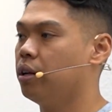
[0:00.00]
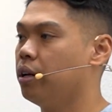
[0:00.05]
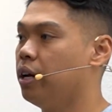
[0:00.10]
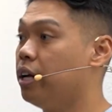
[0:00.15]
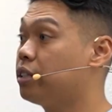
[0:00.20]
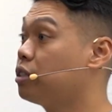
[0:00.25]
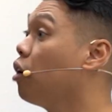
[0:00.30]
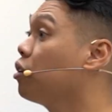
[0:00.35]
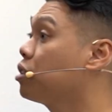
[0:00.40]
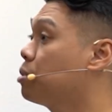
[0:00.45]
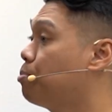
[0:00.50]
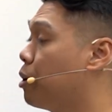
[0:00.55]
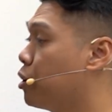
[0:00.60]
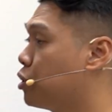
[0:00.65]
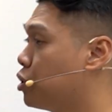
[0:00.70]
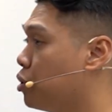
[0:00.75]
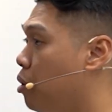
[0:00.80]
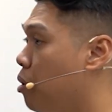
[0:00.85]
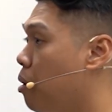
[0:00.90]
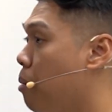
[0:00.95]
It's all
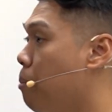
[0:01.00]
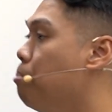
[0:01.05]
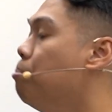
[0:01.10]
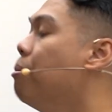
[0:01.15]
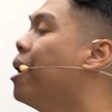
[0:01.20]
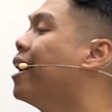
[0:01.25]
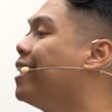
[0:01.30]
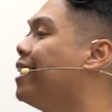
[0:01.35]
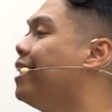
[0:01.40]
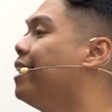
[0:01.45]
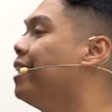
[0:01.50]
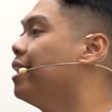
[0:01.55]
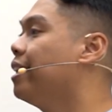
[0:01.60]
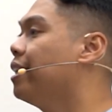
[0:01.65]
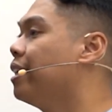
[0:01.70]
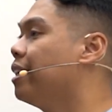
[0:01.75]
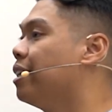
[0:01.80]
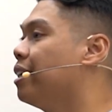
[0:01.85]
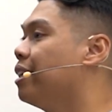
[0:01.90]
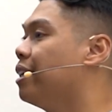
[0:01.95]
spiritual. Money
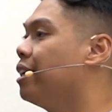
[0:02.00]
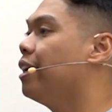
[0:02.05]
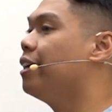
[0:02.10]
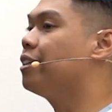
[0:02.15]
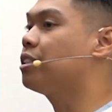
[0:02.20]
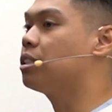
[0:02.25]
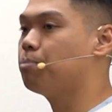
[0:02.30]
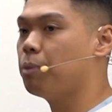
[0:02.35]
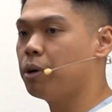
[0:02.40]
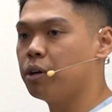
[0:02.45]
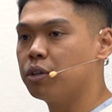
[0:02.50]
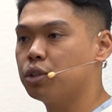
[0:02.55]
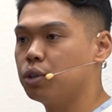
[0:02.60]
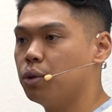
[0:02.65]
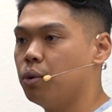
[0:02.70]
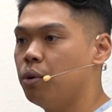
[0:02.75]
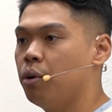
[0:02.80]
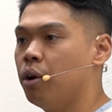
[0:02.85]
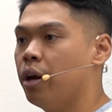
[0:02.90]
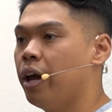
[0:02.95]
is
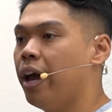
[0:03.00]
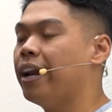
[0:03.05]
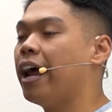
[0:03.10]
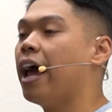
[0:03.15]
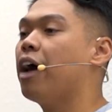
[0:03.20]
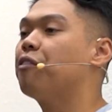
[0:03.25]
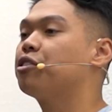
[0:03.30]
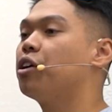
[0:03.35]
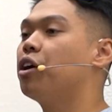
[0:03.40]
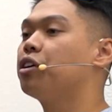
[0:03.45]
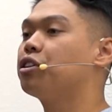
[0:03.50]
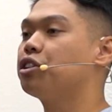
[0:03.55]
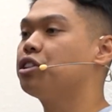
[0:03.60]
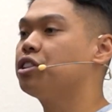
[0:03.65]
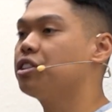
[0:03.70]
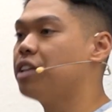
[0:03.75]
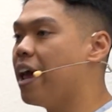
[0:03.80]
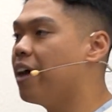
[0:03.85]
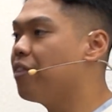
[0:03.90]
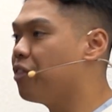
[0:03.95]
spiritual. And I have to
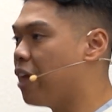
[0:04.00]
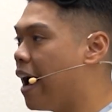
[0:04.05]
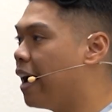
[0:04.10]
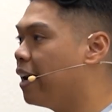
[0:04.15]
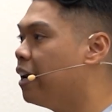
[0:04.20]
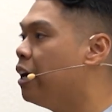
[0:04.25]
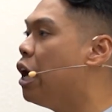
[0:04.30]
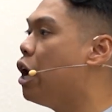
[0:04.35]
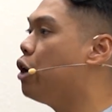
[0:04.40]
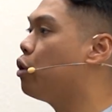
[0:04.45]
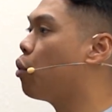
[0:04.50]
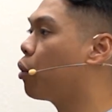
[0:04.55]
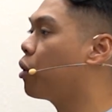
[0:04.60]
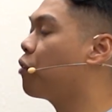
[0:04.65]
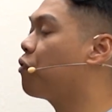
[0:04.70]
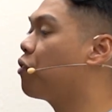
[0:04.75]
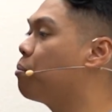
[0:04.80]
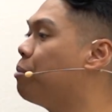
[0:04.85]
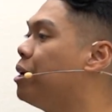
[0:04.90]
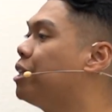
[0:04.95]
understand that in order
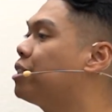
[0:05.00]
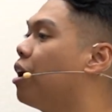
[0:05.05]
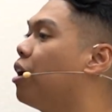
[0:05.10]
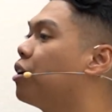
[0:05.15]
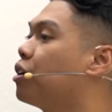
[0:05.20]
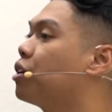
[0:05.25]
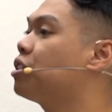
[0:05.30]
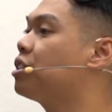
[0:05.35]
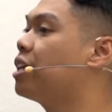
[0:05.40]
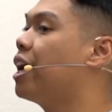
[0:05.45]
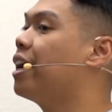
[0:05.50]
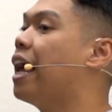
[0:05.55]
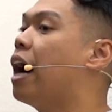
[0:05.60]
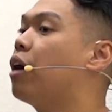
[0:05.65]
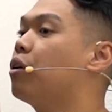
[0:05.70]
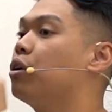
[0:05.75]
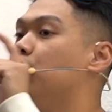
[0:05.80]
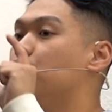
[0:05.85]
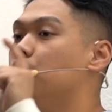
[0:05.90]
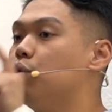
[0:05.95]
for me to understand
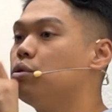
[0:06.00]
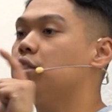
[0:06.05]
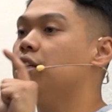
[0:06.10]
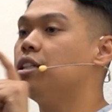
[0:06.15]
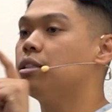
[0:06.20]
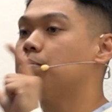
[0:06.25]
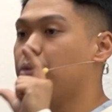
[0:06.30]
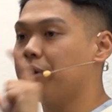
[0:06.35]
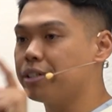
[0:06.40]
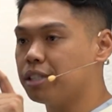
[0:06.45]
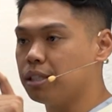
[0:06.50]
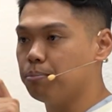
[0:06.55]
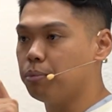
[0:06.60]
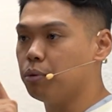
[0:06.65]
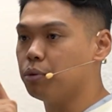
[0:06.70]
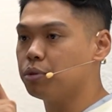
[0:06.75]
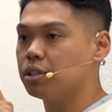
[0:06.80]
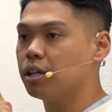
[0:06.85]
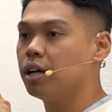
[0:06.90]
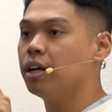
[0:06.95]
how to use these
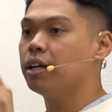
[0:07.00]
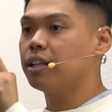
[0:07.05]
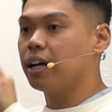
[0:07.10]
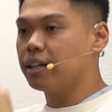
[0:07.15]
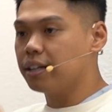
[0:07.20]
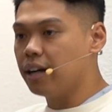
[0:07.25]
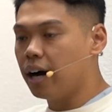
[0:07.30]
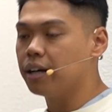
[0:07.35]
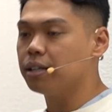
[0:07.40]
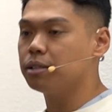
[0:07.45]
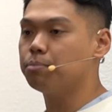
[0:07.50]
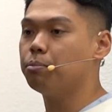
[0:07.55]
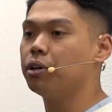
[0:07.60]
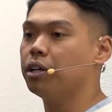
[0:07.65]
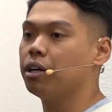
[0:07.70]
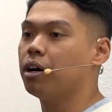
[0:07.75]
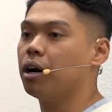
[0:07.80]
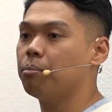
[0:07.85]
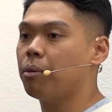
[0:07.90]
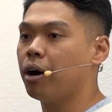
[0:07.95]
principles that God is
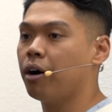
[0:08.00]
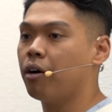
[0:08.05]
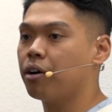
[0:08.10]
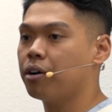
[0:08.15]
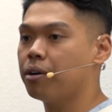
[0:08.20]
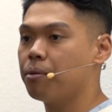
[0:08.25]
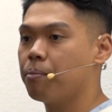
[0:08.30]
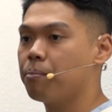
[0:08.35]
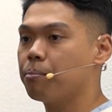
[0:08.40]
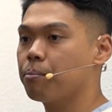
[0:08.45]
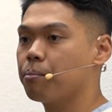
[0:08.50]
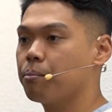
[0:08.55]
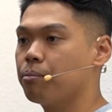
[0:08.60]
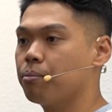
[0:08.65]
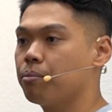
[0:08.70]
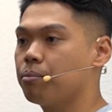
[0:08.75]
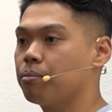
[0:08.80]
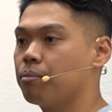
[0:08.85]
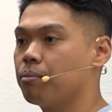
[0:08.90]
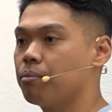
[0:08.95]
putting on my heart.
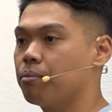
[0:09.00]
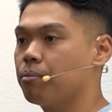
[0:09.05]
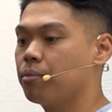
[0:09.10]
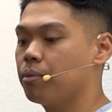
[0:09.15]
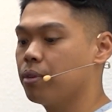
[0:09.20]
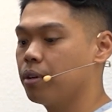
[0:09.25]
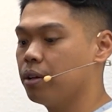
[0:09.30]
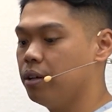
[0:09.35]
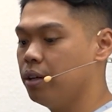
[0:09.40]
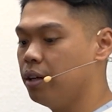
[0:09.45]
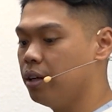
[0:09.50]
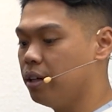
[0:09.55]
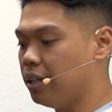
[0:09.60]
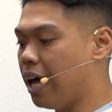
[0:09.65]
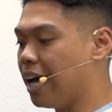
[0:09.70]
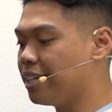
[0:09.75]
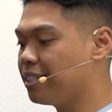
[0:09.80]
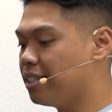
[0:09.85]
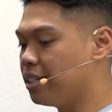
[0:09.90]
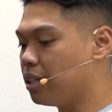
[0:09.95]

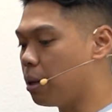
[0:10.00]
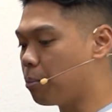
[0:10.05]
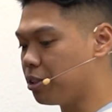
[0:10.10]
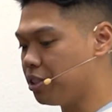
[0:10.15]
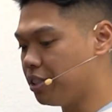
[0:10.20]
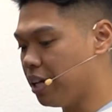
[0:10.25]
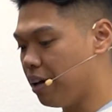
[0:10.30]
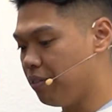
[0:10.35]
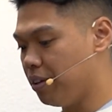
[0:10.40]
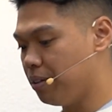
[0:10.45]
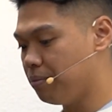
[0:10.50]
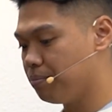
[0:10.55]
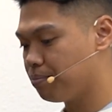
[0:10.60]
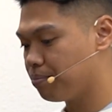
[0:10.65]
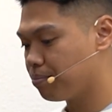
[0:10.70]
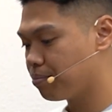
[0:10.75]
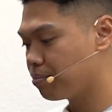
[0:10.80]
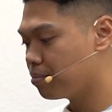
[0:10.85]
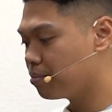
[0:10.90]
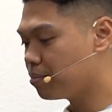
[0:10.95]
Last thing, number seven,
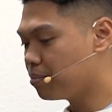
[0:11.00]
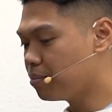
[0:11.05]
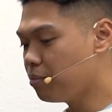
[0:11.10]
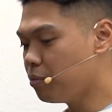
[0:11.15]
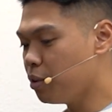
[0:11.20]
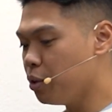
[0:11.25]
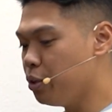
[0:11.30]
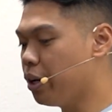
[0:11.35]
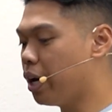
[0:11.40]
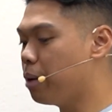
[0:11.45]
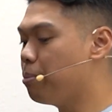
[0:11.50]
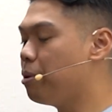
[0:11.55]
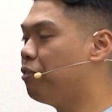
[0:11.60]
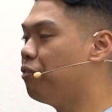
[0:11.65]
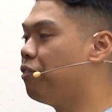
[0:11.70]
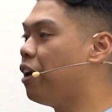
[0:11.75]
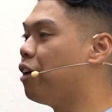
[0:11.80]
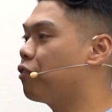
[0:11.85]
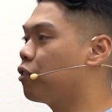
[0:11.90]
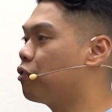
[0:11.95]
you got to be
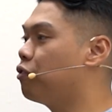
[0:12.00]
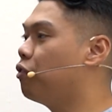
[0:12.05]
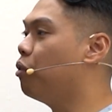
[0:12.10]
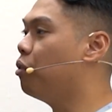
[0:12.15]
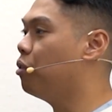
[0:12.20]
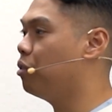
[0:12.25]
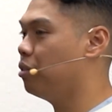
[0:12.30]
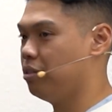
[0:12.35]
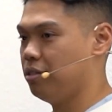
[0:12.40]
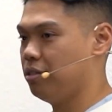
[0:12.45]
favorful.